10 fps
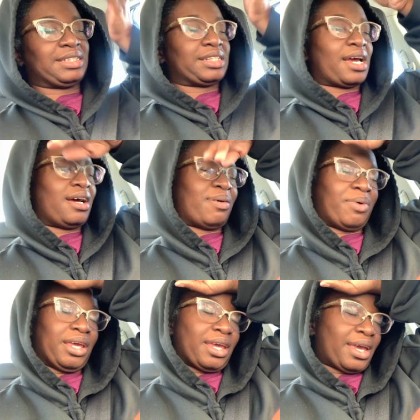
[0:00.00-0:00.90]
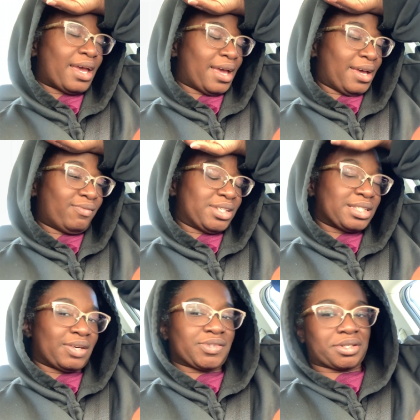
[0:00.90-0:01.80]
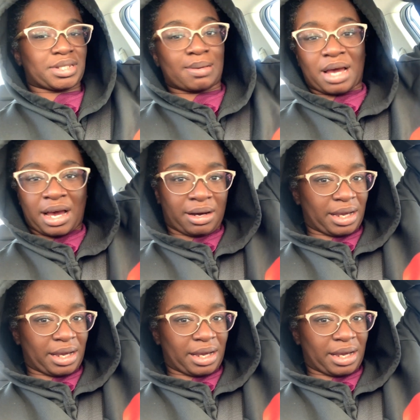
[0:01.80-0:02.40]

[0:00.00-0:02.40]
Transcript: child, we can't have this every single time I